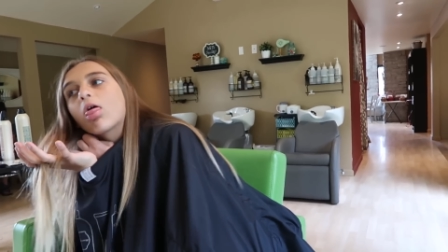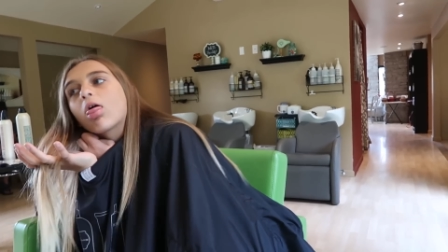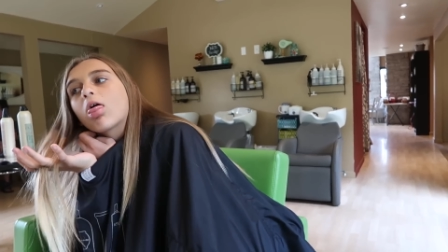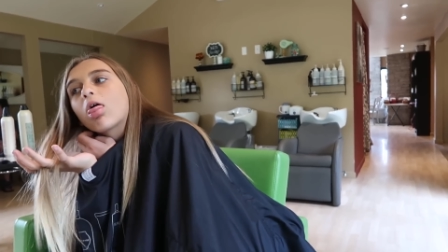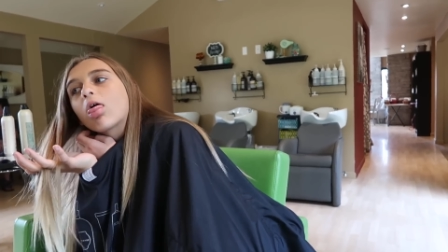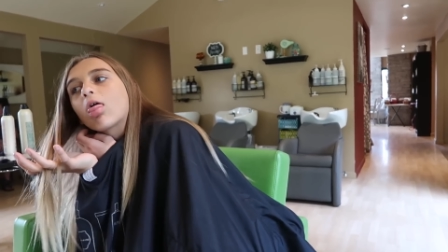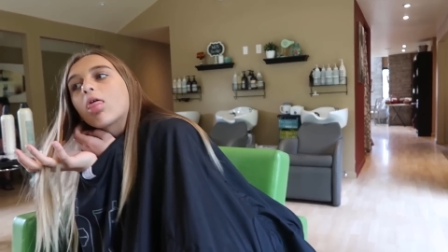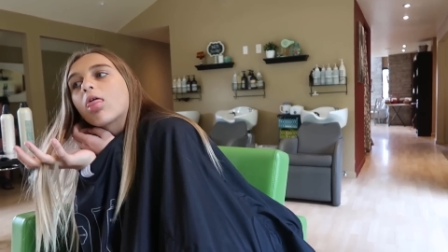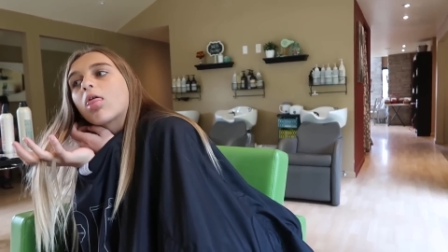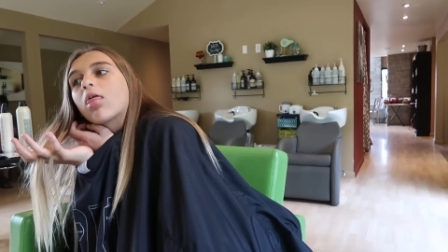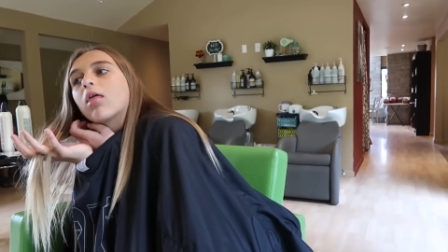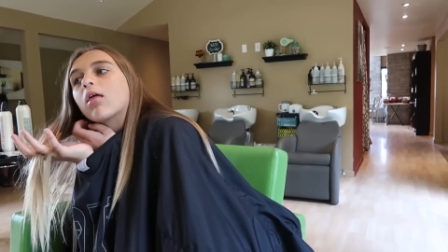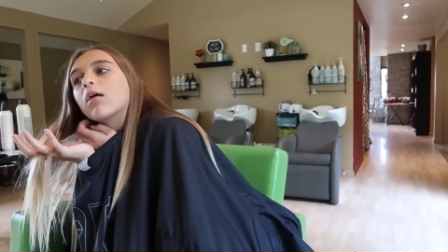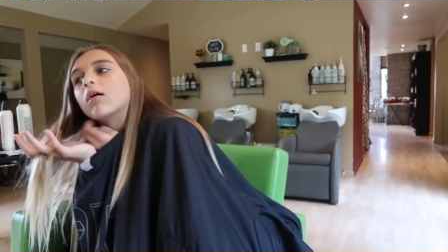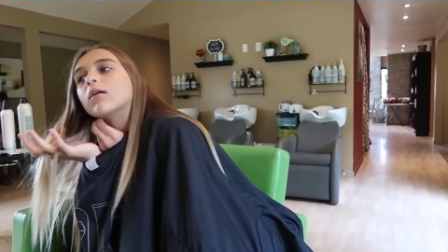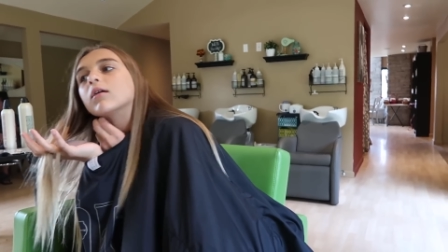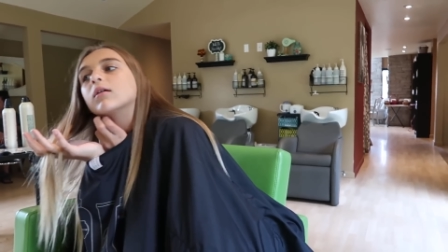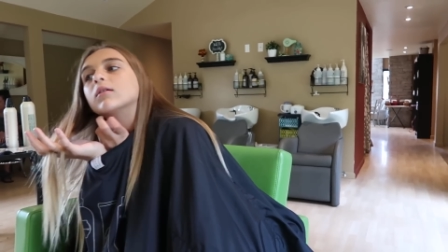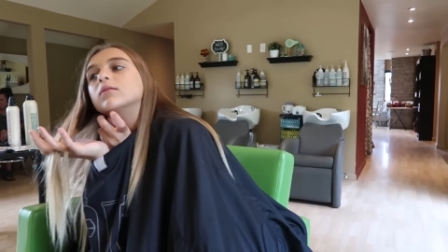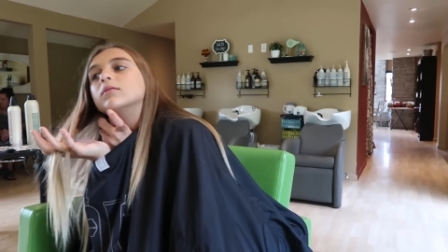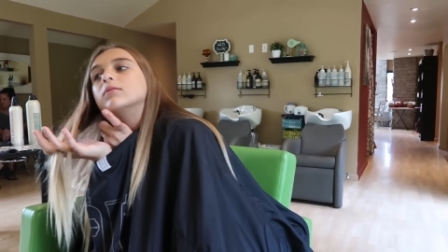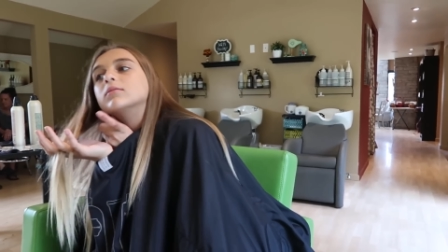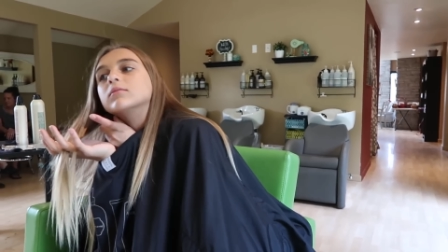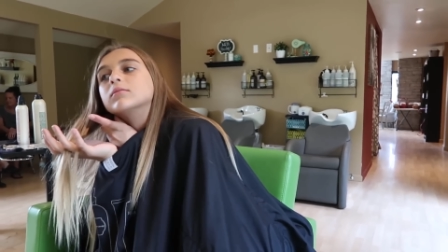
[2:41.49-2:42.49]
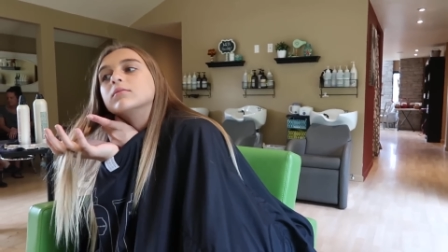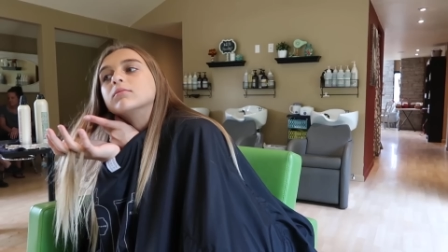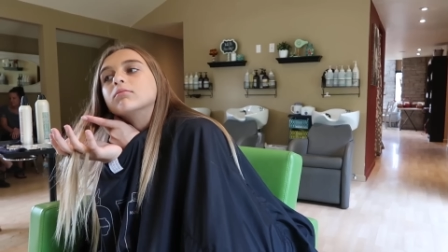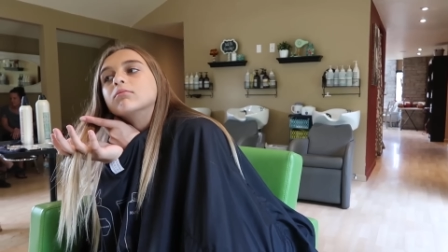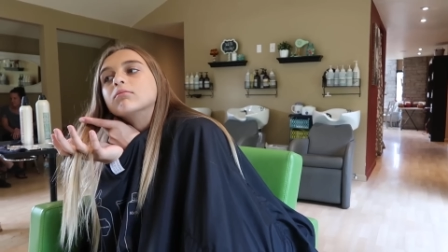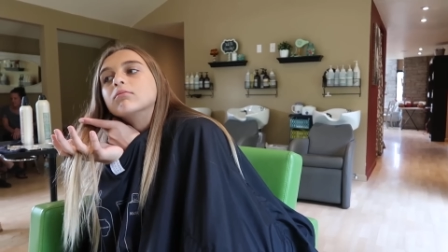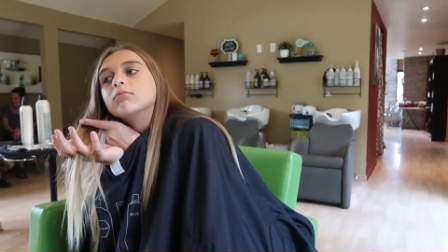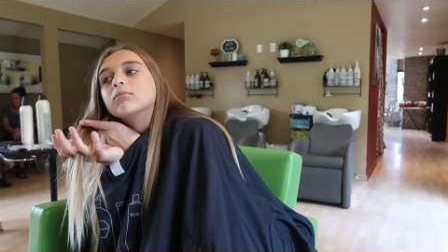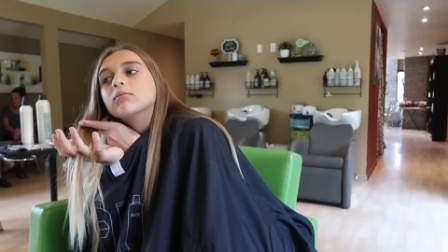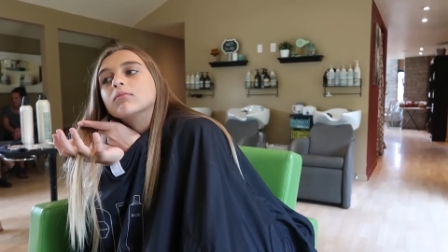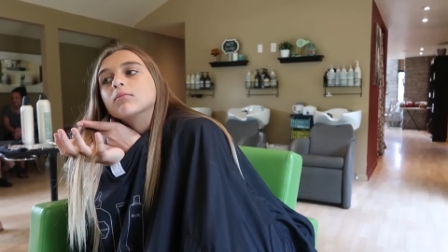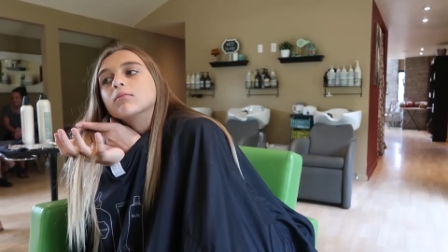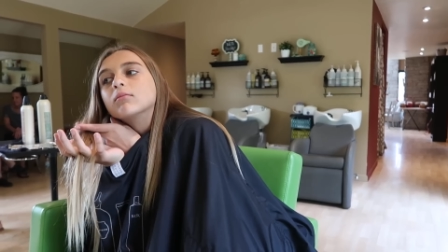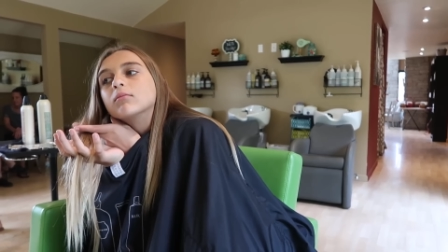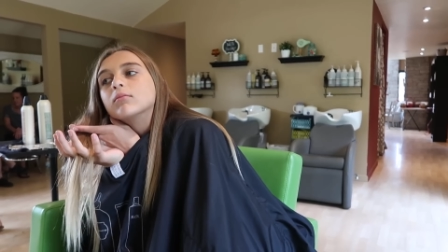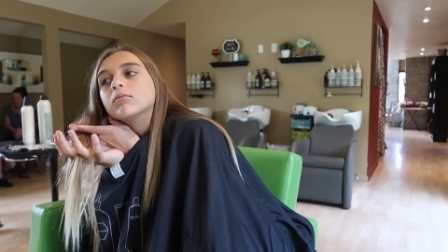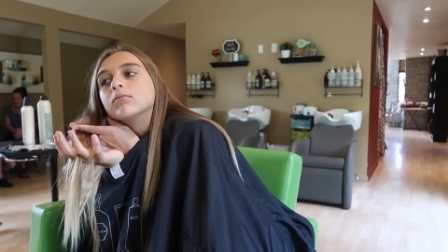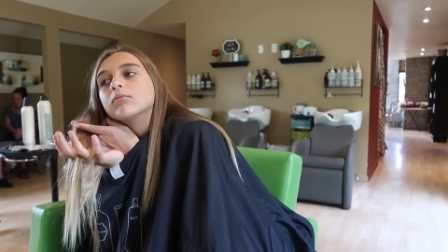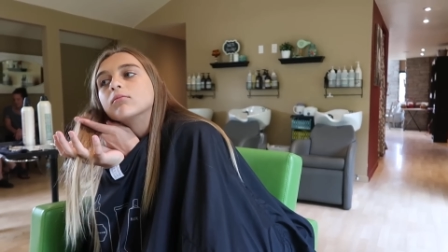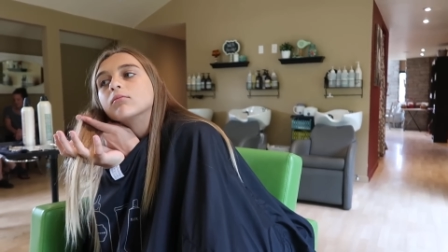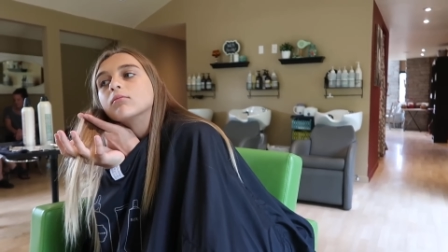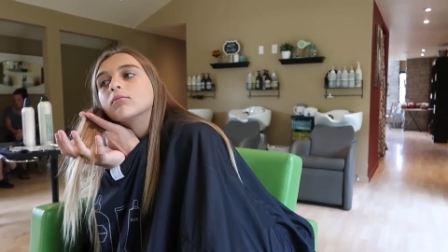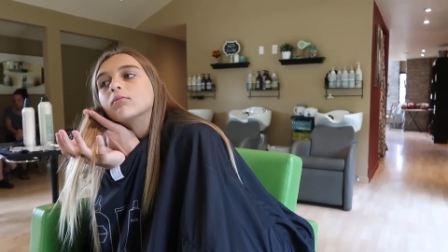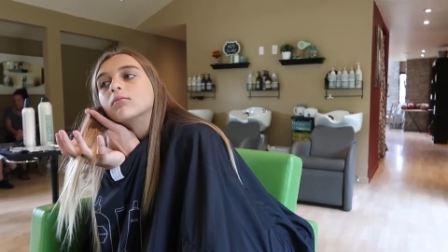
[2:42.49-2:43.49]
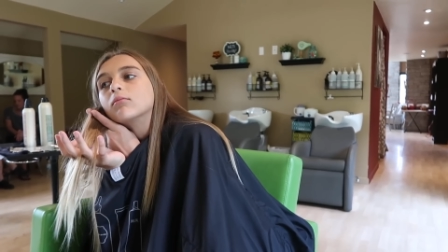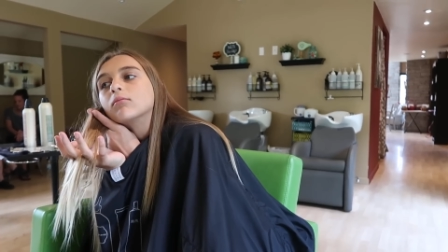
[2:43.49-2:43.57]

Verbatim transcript: ombre like it is right now.